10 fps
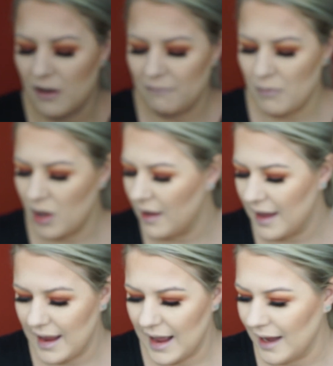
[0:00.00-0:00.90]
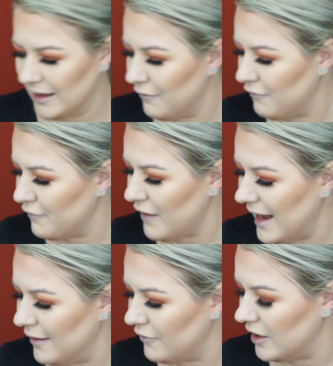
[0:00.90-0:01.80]
of my other
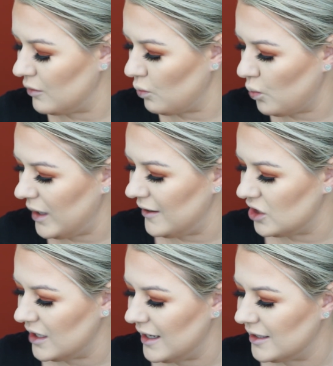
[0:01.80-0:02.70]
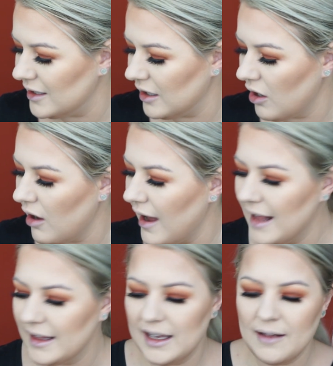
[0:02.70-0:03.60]
favorite, which is the
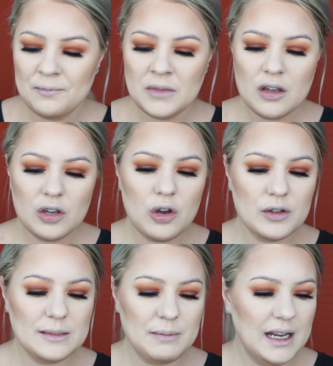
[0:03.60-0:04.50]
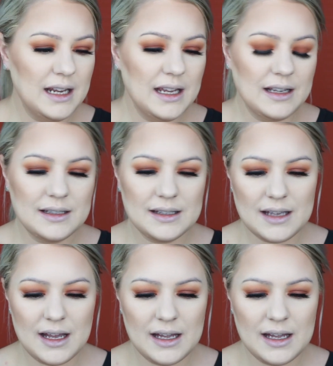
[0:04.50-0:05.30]
Kylie Cosmetics